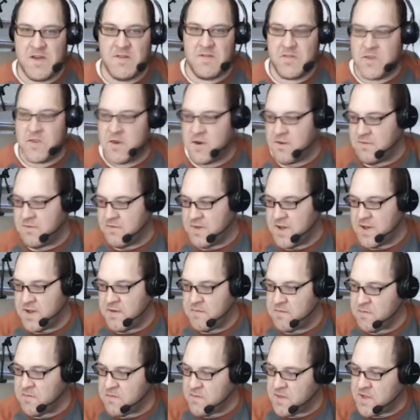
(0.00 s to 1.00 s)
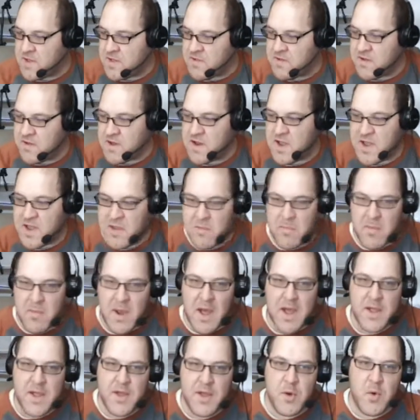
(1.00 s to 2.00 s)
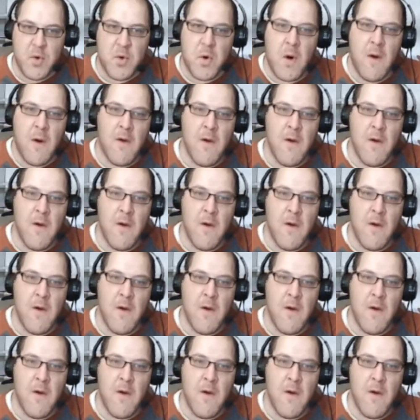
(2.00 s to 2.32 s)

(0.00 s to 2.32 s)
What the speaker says: F-35, so that's on him, not you.